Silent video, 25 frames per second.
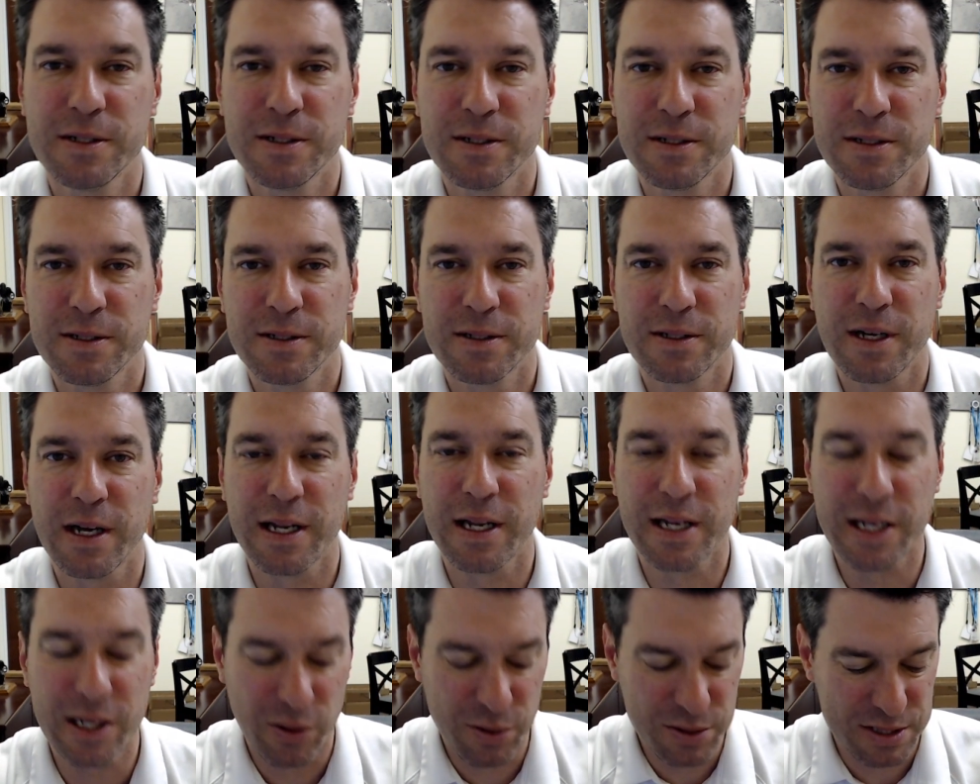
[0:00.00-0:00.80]
And
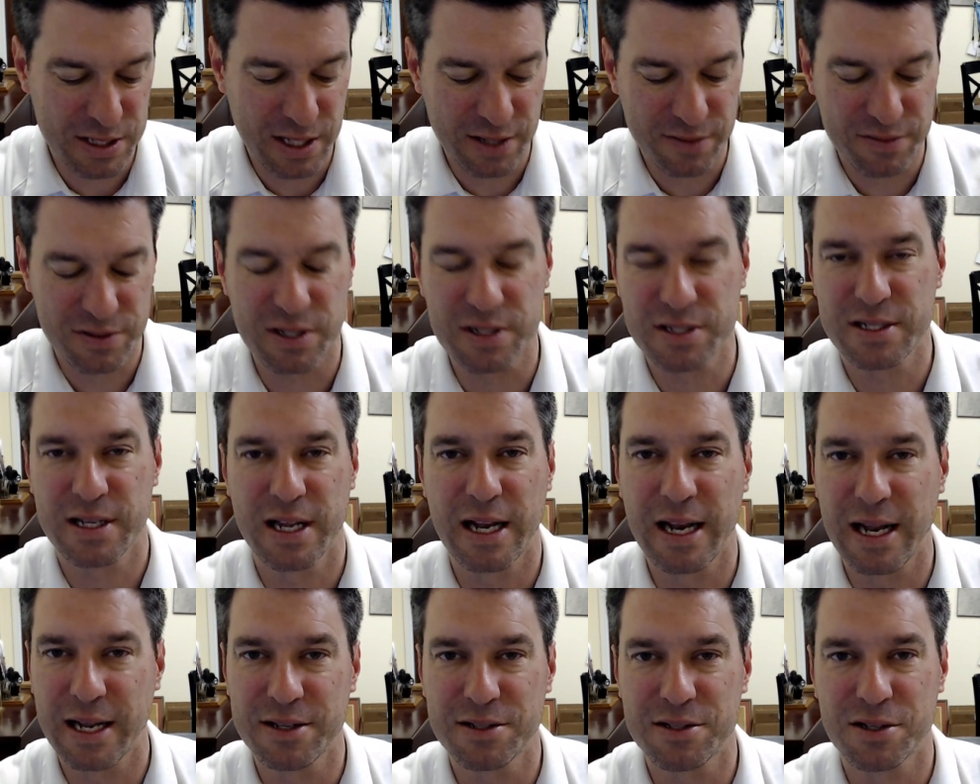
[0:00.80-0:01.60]
he always gives us that
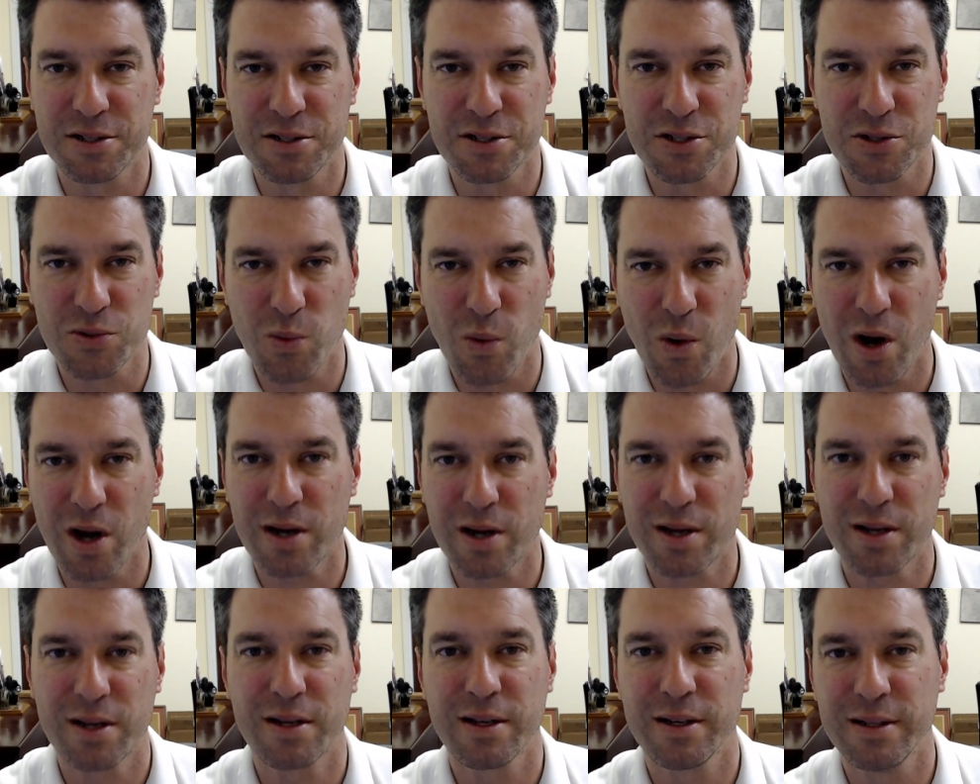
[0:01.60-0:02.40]
answer. Just walk
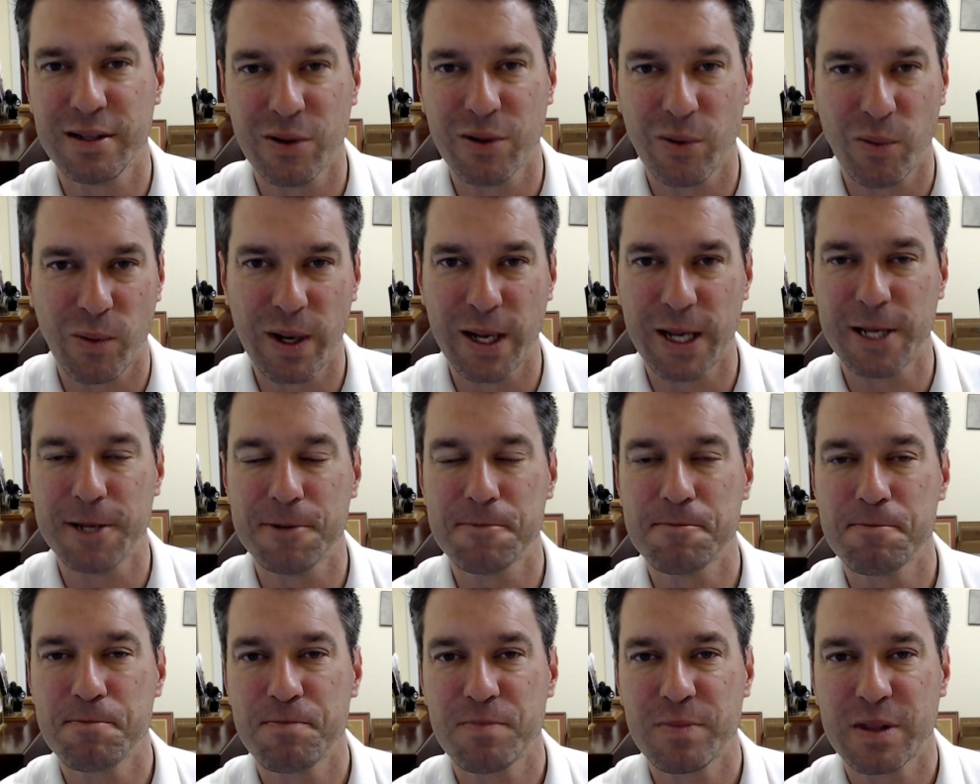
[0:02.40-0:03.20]
in the way
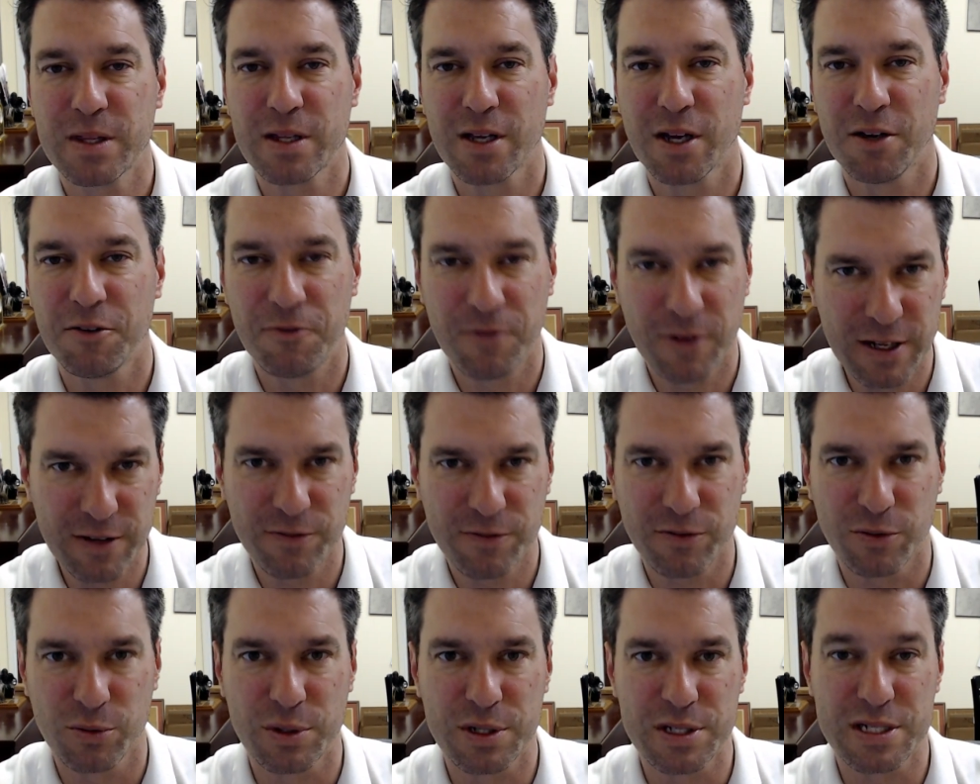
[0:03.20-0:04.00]
of
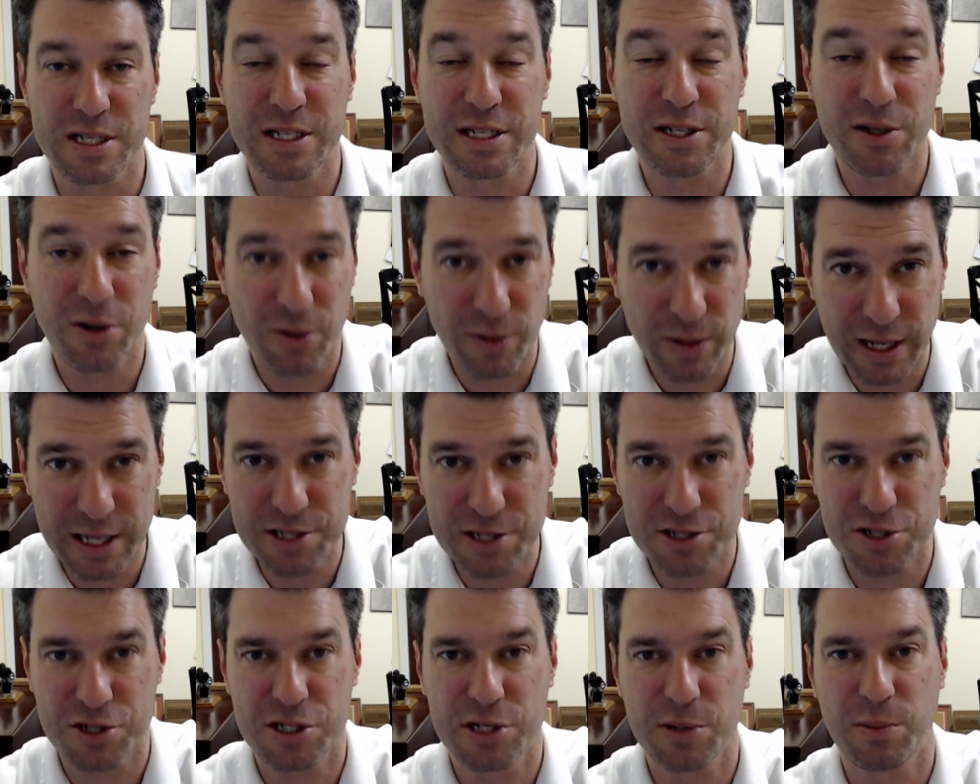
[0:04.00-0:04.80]
faithfulness in your
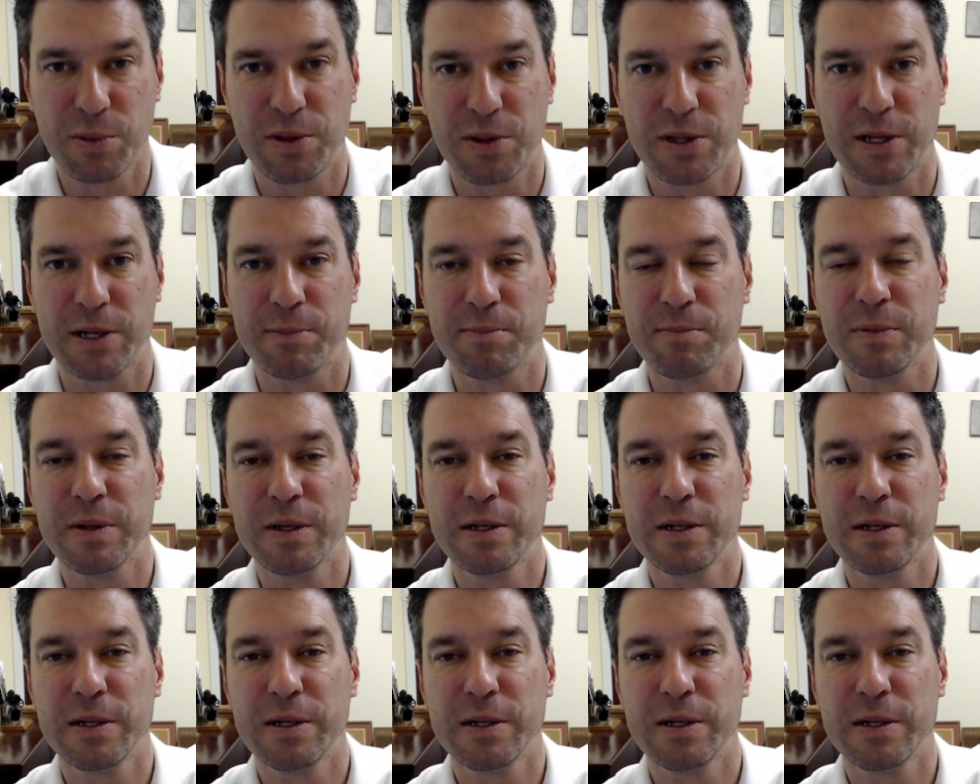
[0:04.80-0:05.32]
relationship with him.